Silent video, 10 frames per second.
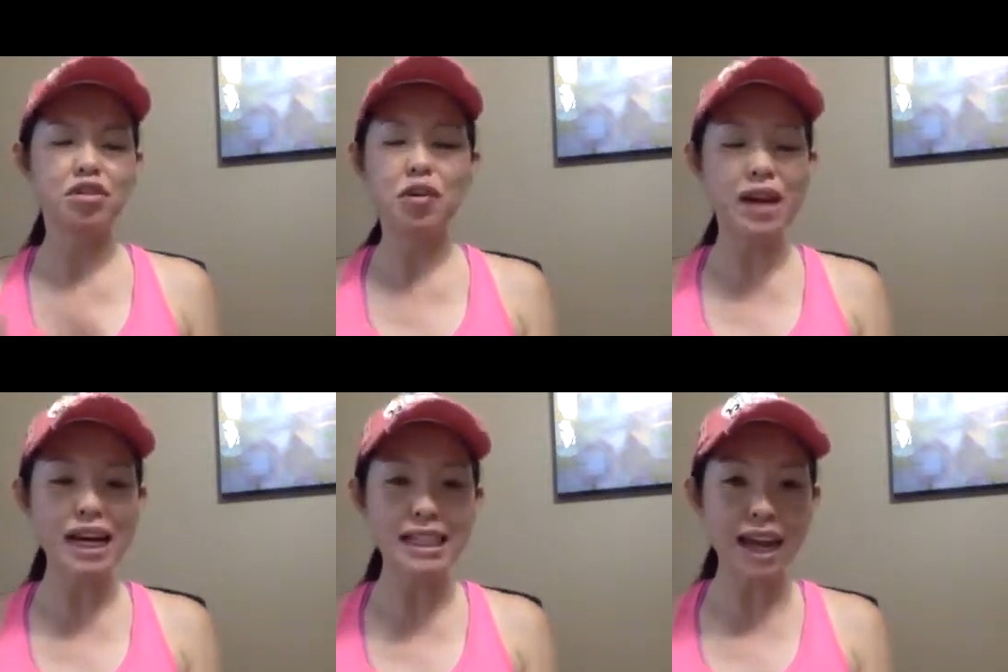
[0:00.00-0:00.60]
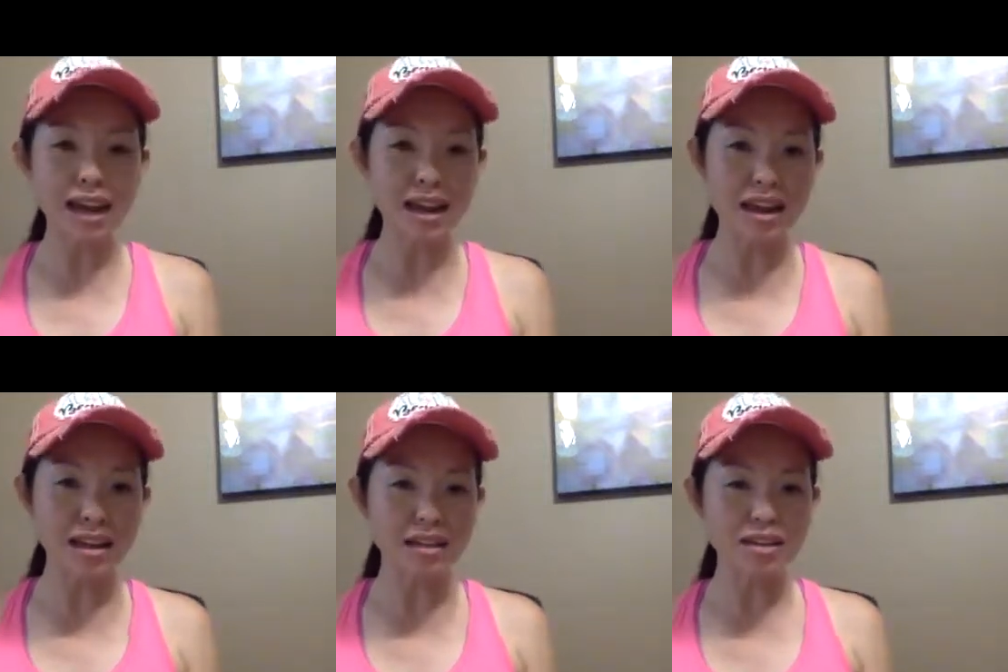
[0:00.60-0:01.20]
go on a
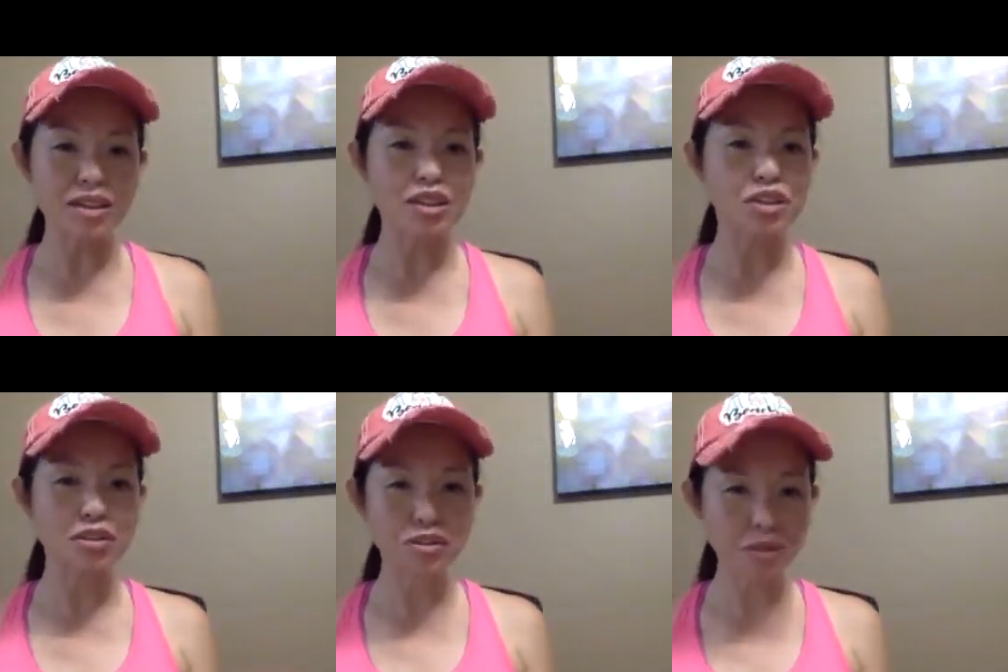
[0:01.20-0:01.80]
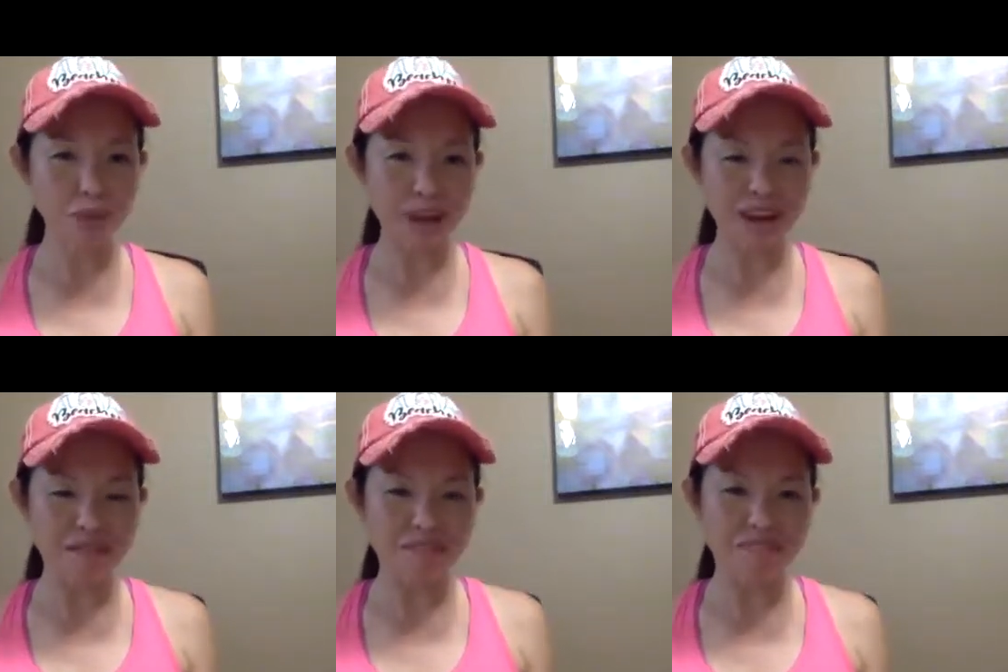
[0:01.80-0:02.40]
diet to lose
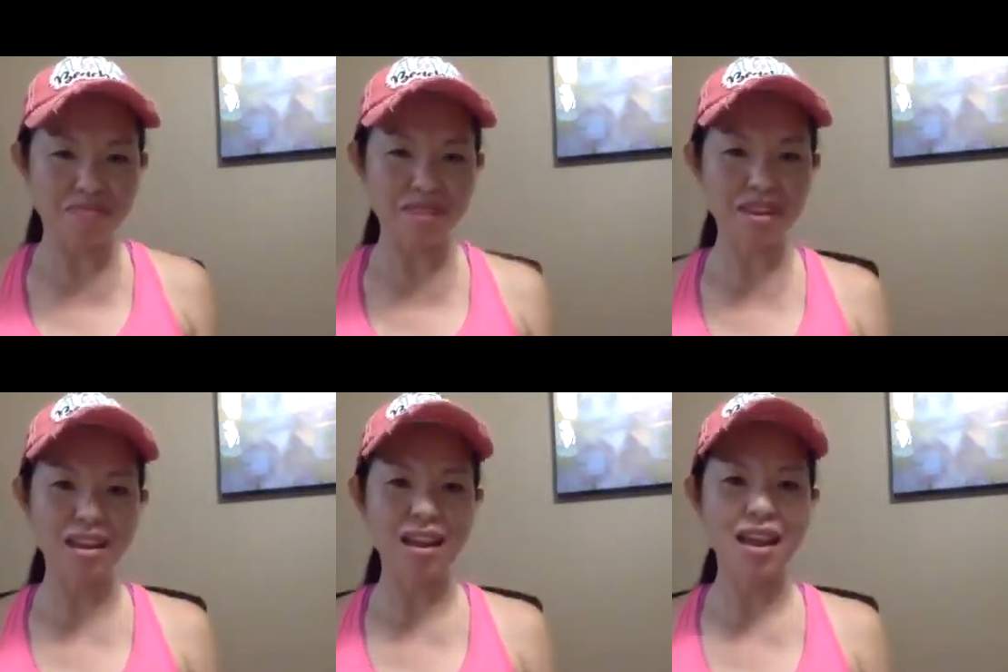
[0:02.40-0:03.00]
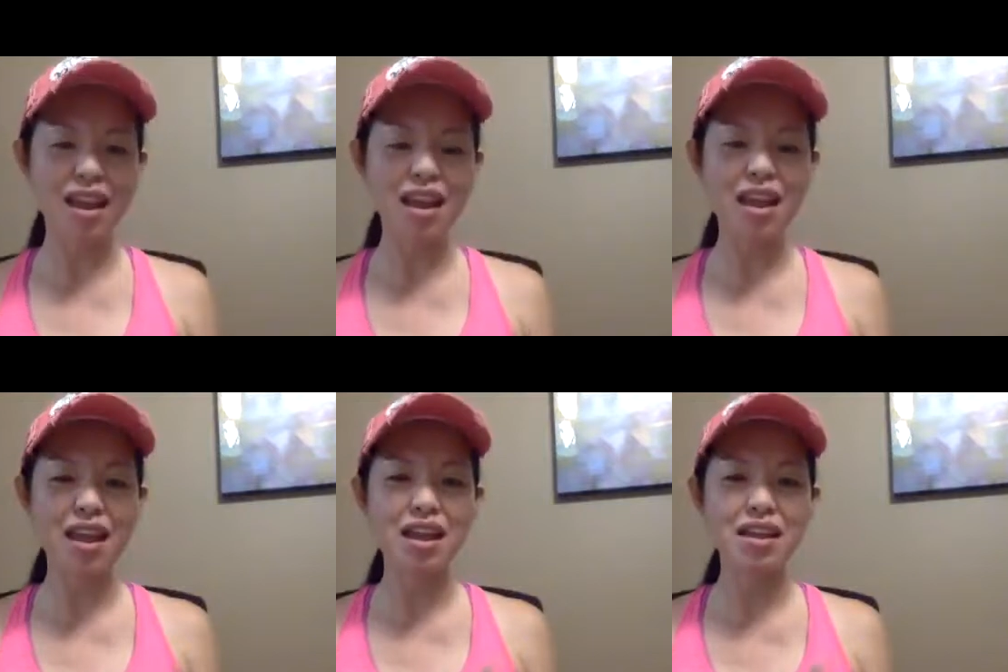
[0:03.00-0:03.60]
weight,
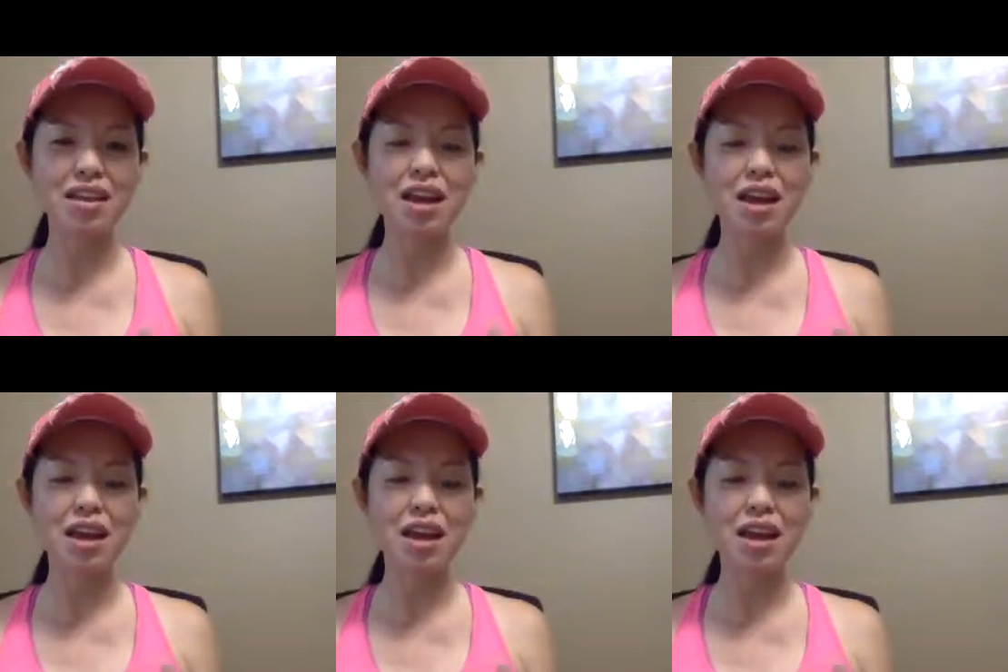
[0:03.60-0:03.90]
and